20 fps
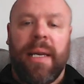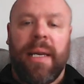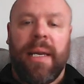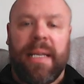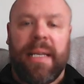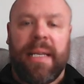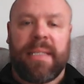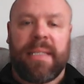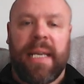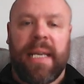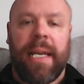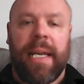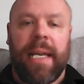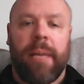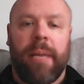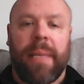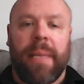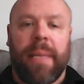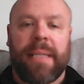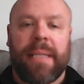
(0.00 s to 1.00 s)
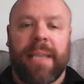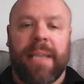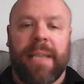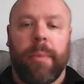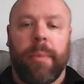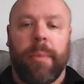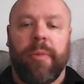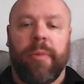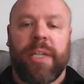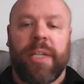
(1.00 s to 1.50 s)
you see here by the
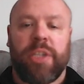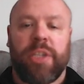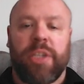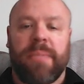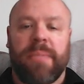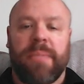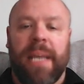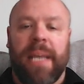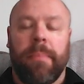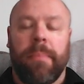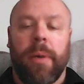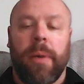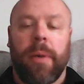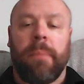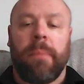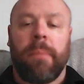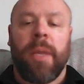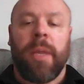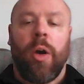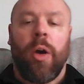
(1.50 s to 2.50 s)
time we reach September,